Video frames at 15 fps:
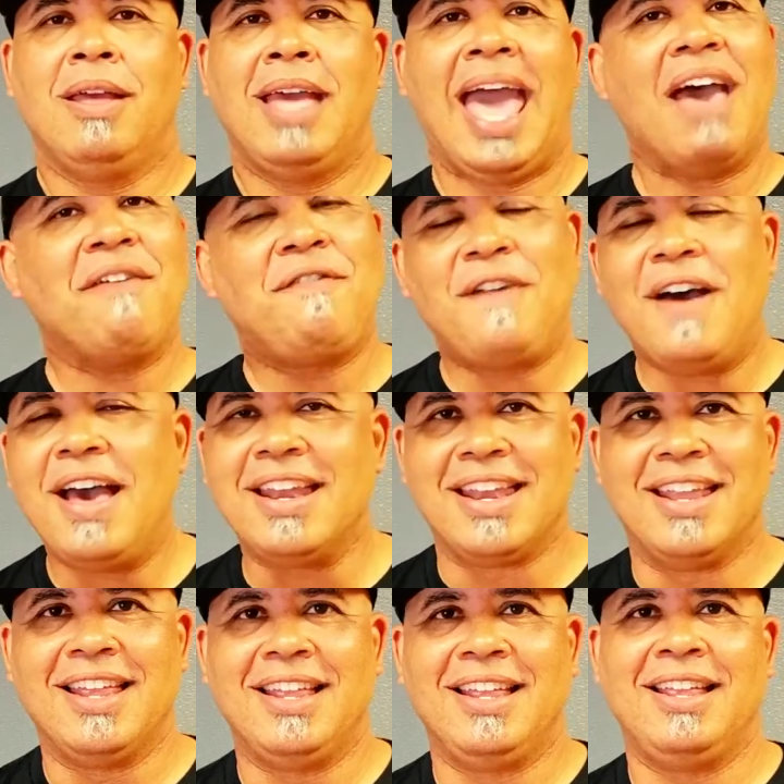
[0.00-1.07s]
have fun.
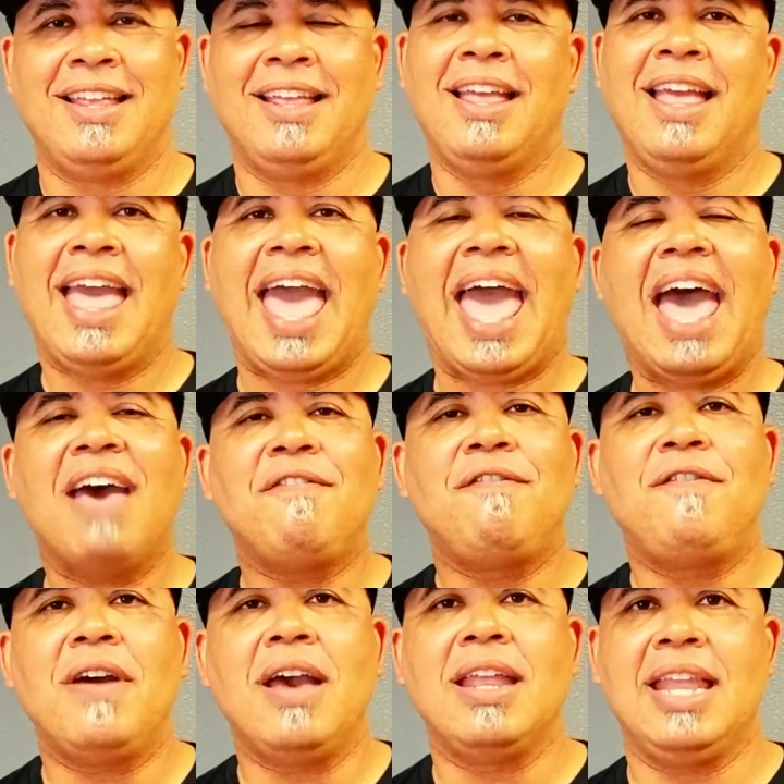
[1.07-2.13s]
Have
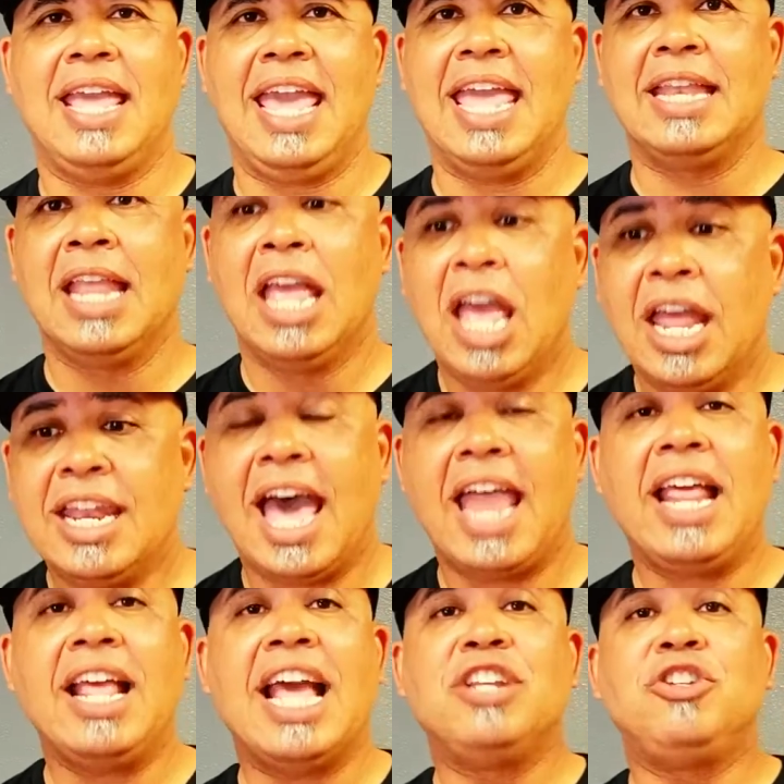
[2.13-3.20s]
fun and not
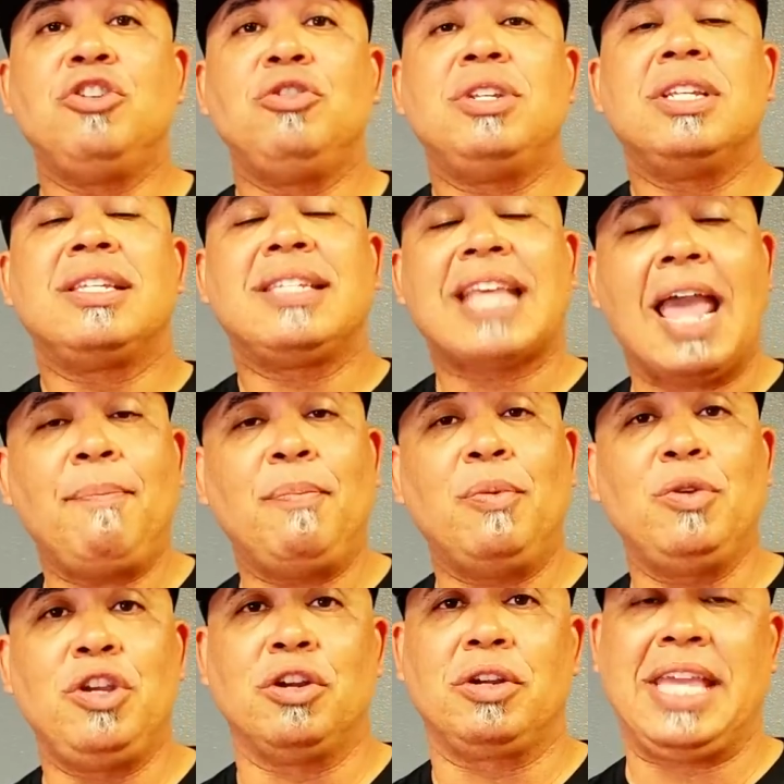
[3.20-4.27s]
as you
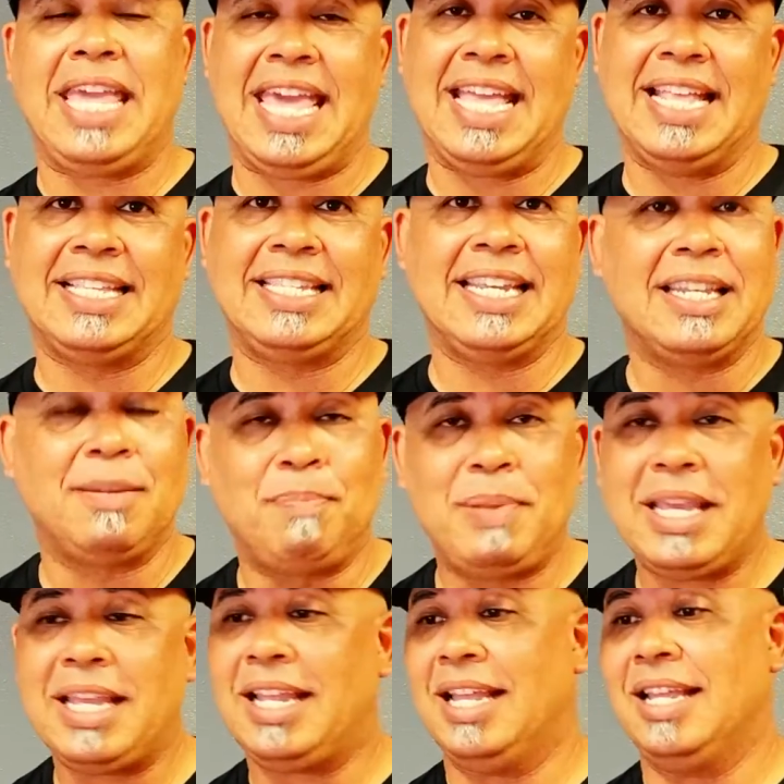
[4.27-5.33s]
disciple your kids and
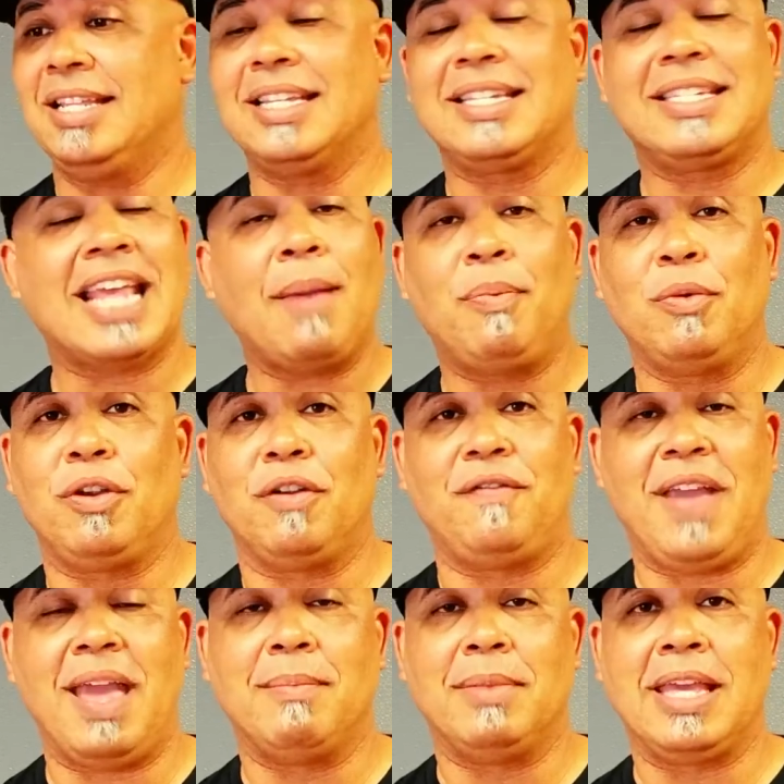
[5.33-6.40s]
be uh, disciple your
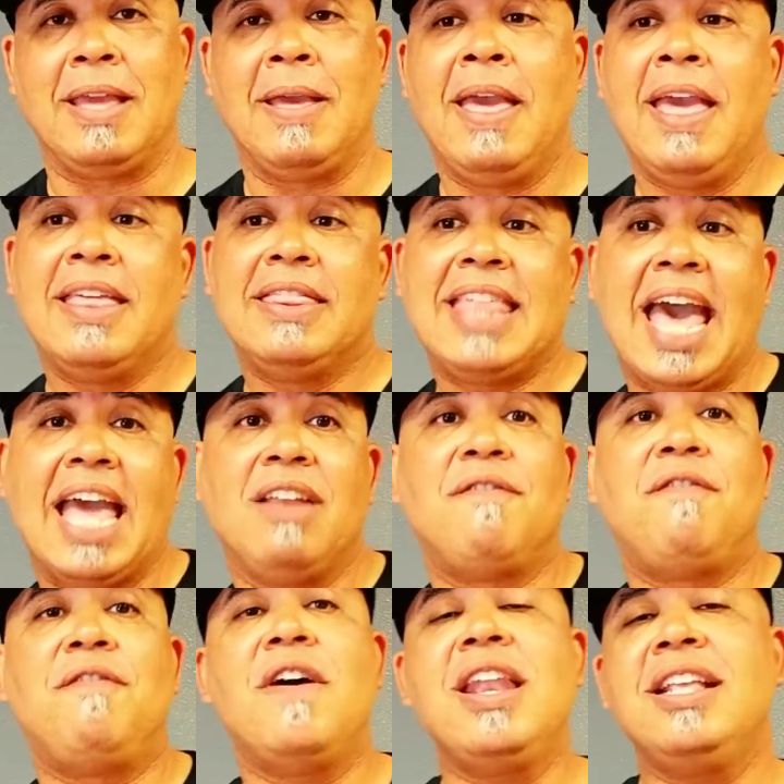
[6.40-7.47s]
family, that
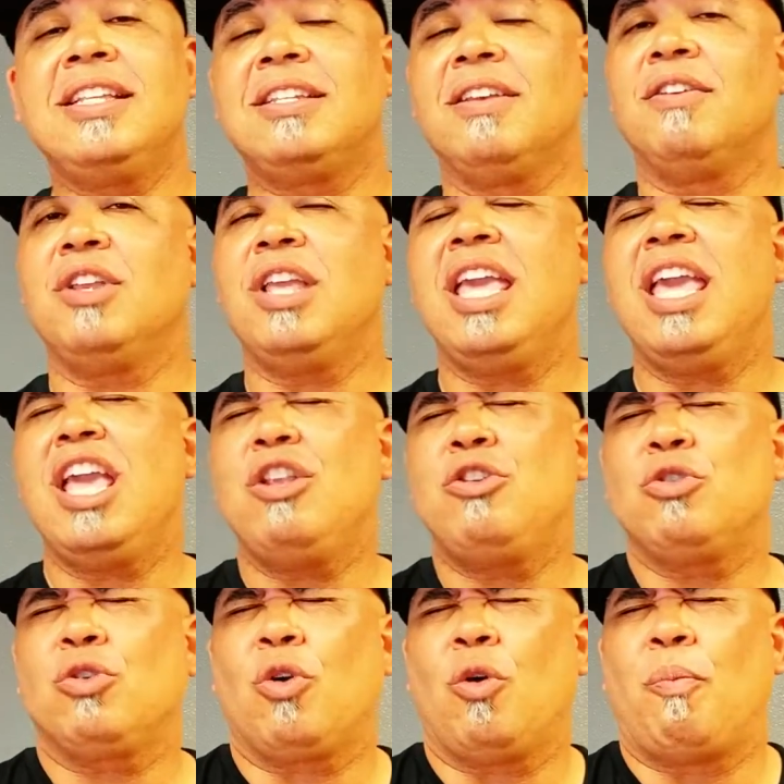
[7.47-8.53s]
fun is an
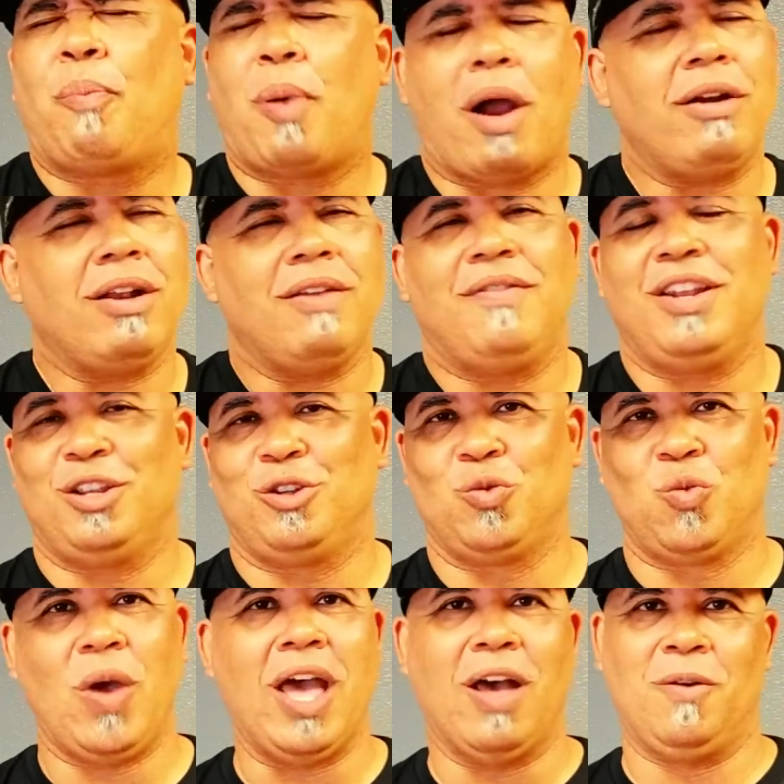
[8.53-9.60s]
integral part of it as
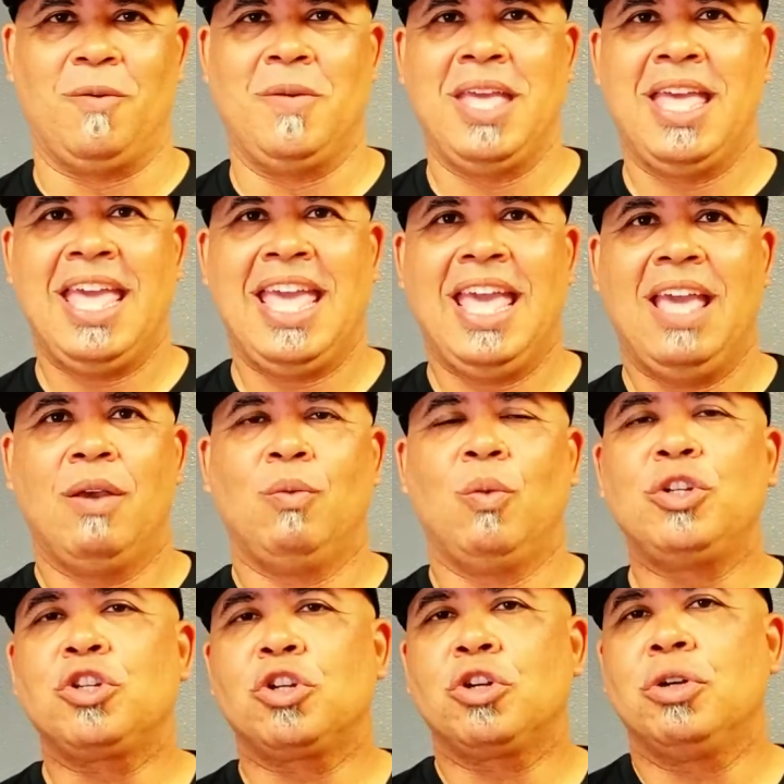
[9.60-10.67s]
well,
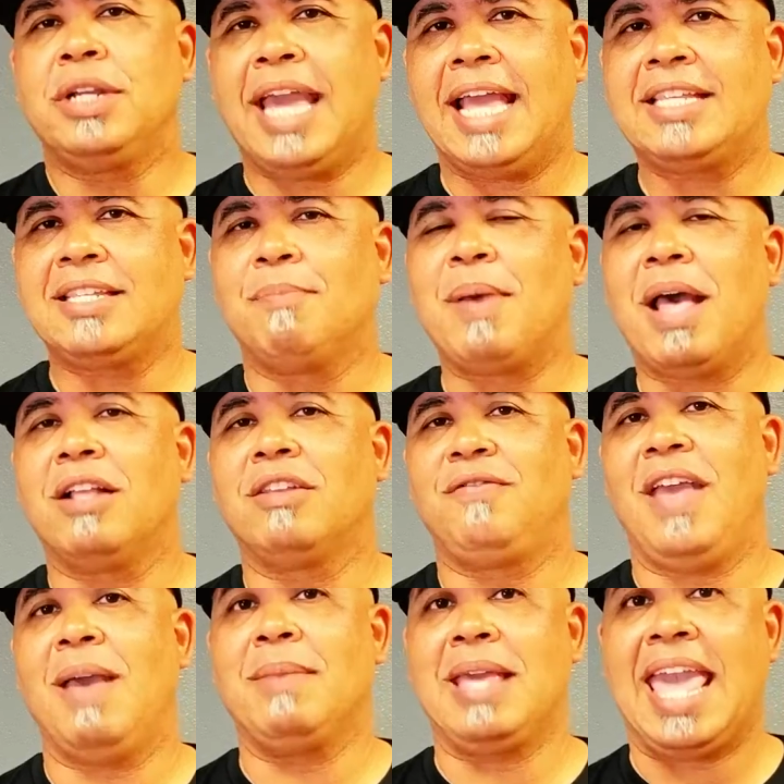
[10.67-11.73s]
which creates a balanced
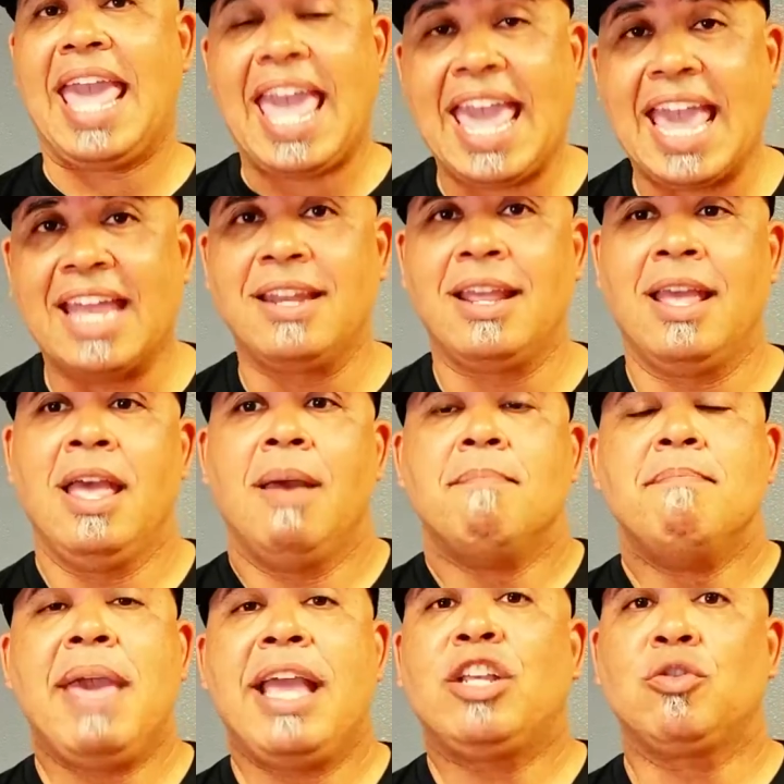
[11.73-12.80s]
family and
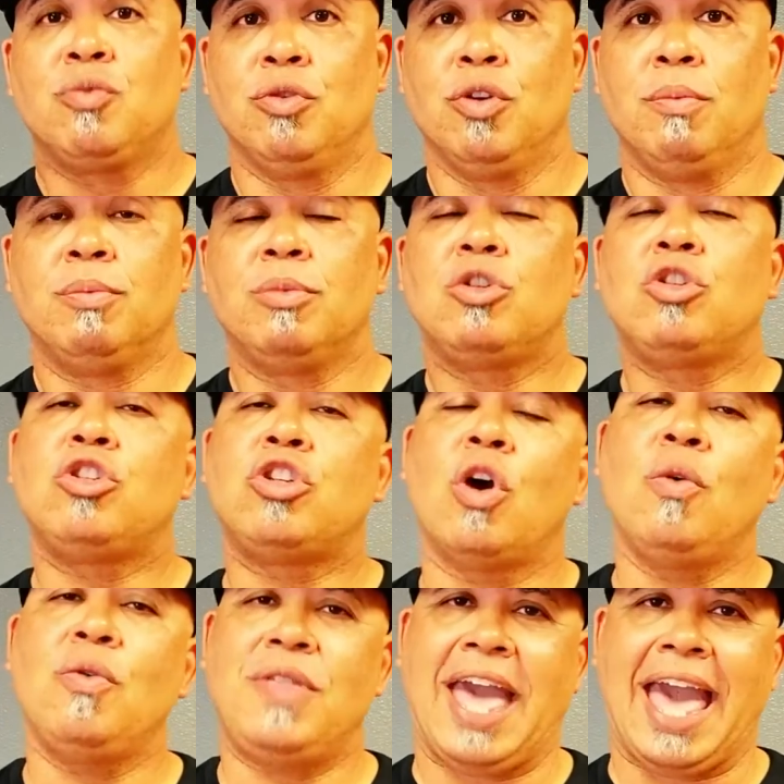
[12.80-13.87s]
makes room
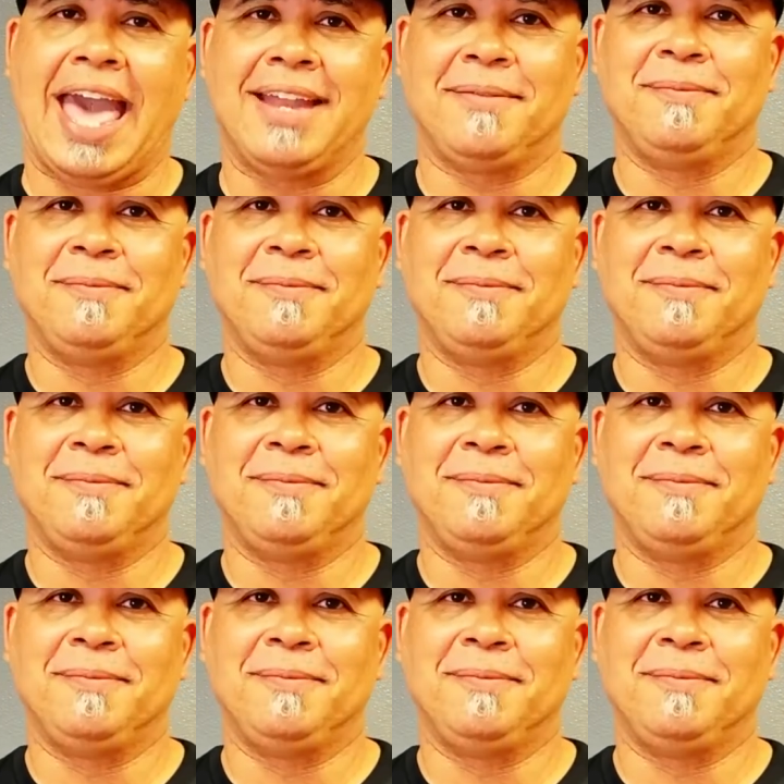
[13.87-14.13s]
so that